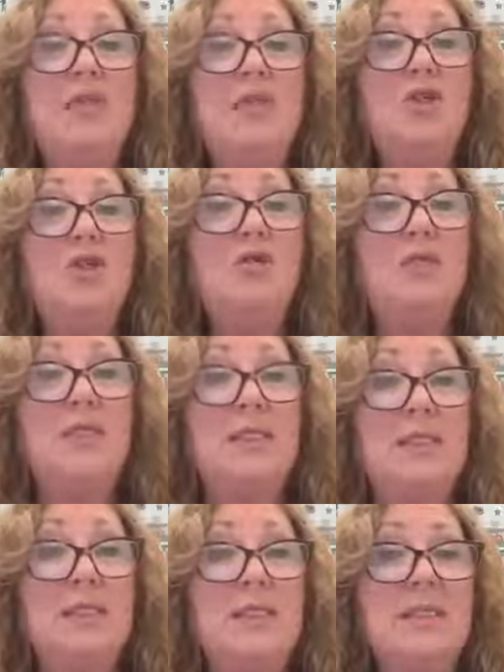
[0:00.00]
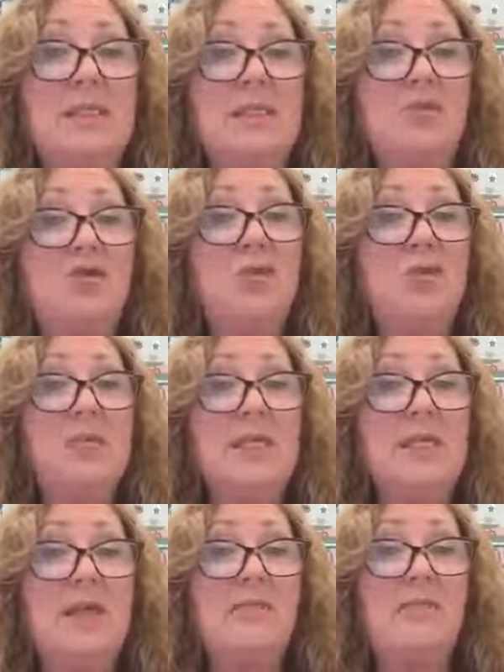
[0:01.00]
into your existing
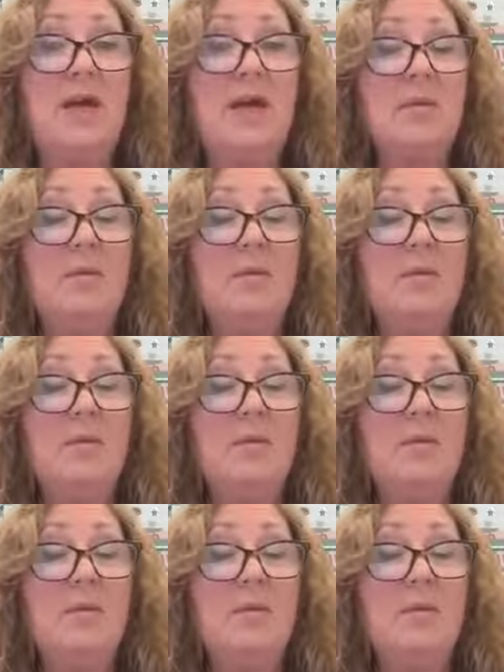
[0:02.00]
CCCFA